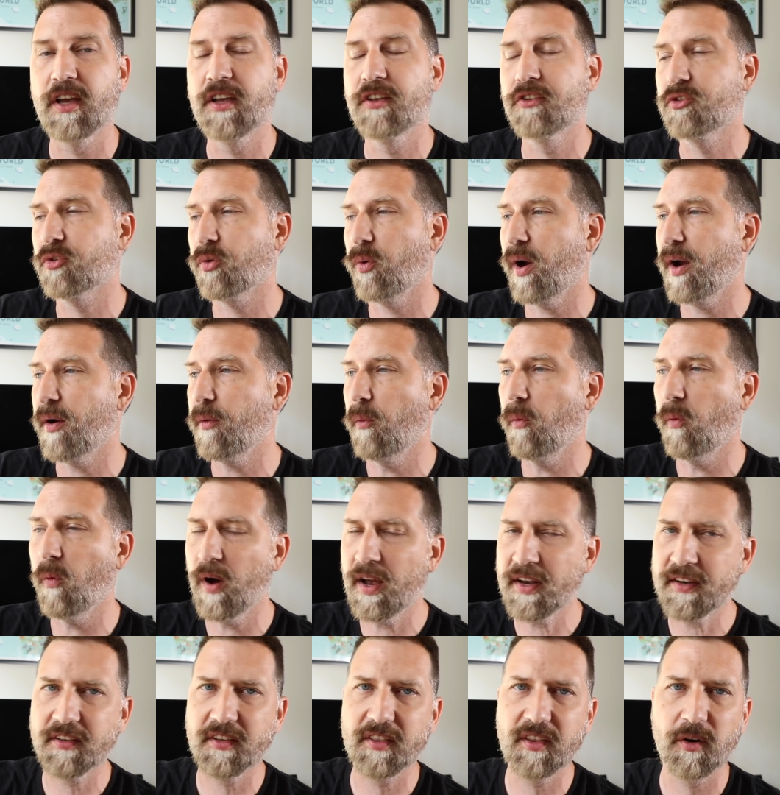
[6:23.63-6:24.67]
So I
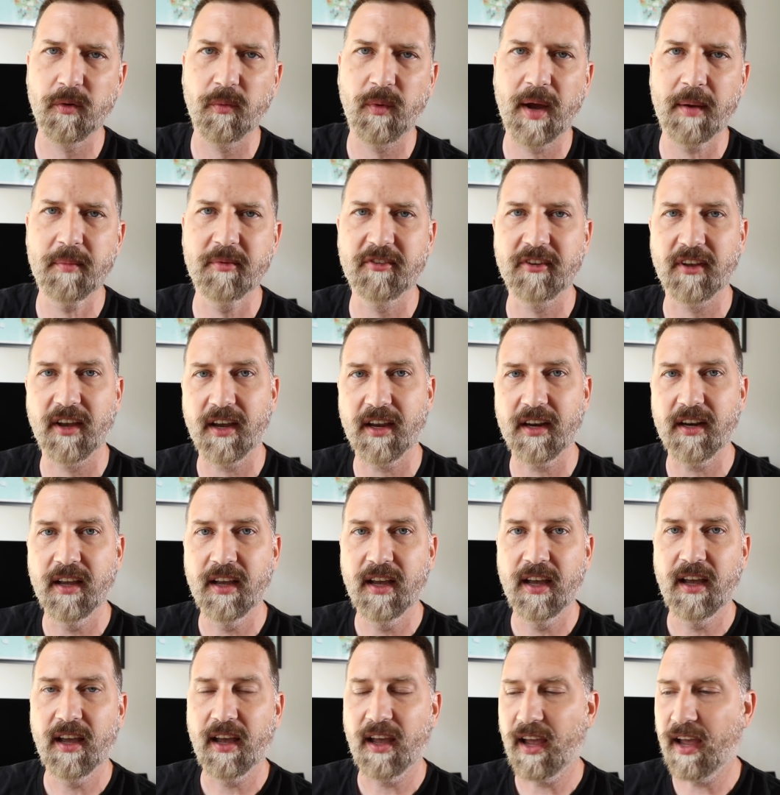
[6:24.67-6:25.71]
went to their website
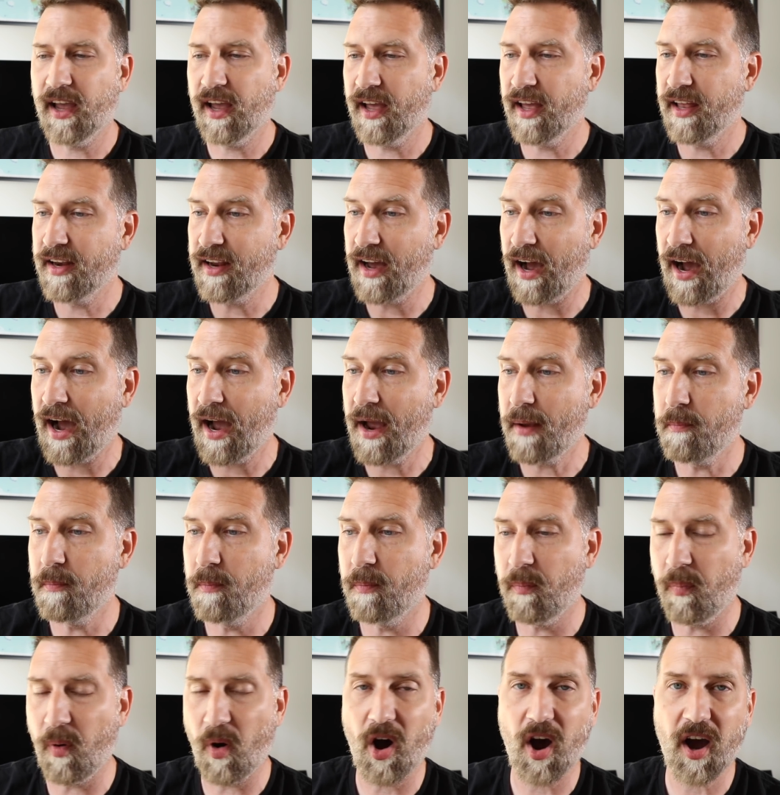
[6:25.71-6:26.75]
and I
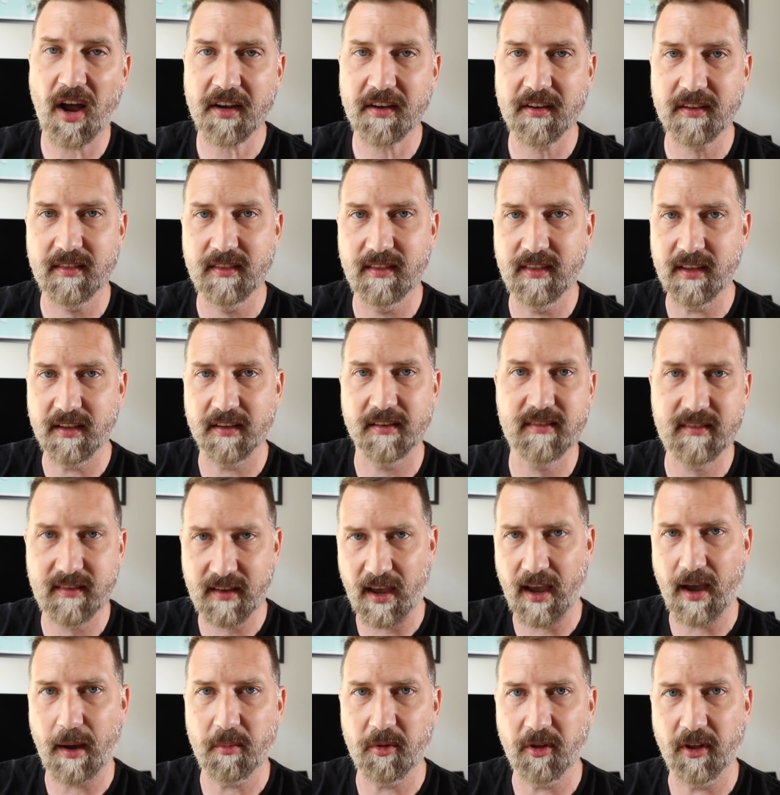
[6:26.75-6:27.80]
bought this
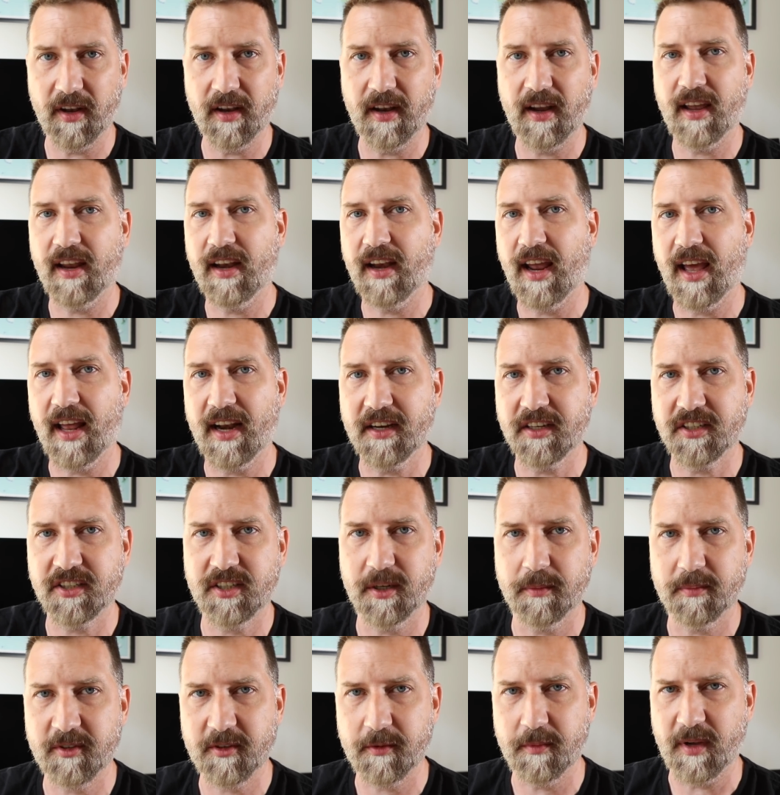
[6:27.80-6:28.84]
tablet and had it
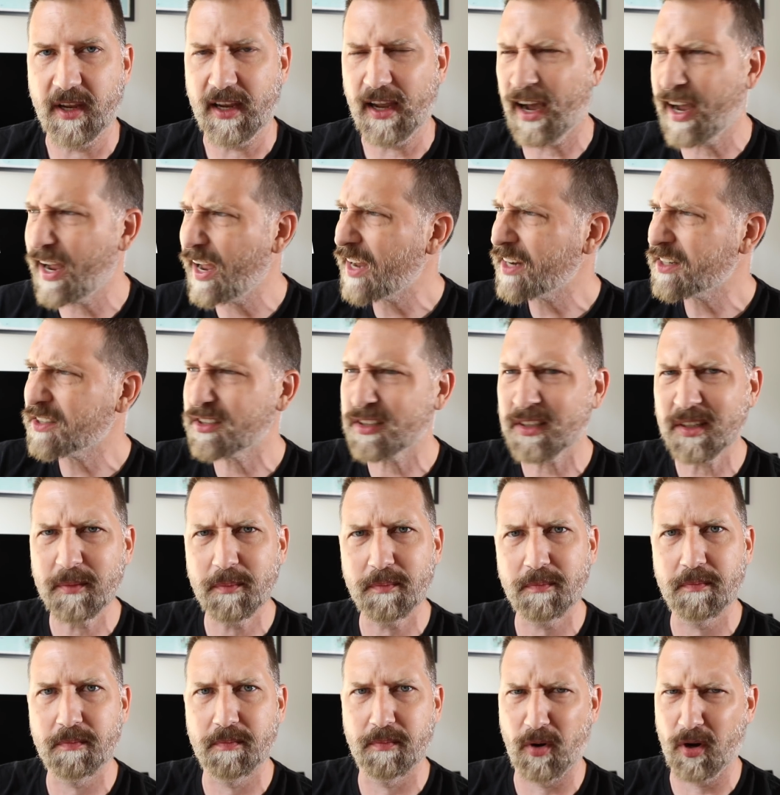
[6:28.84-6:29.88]
shipped to me. I actually
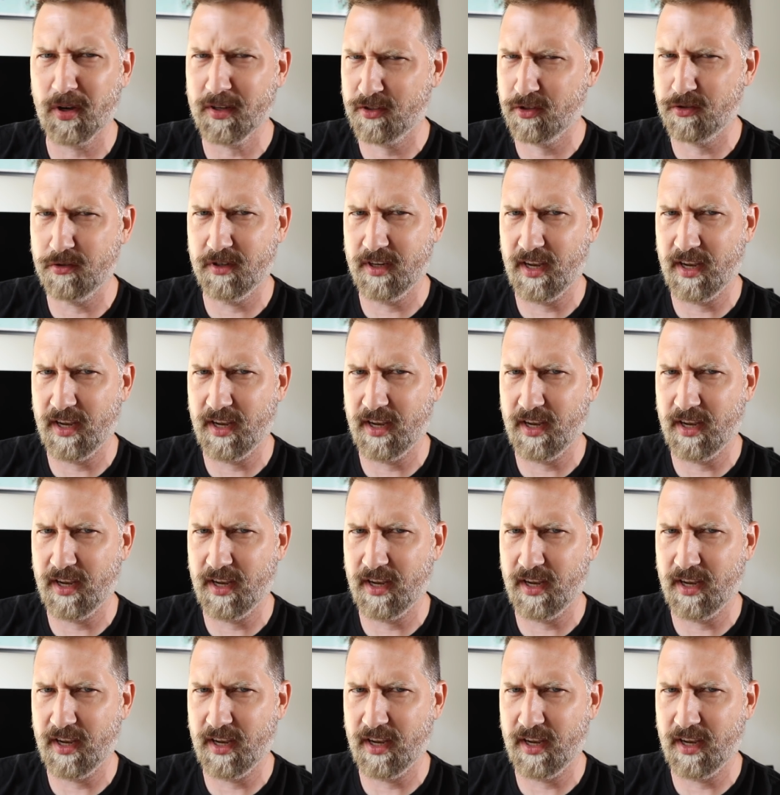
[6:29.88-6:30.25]
bought two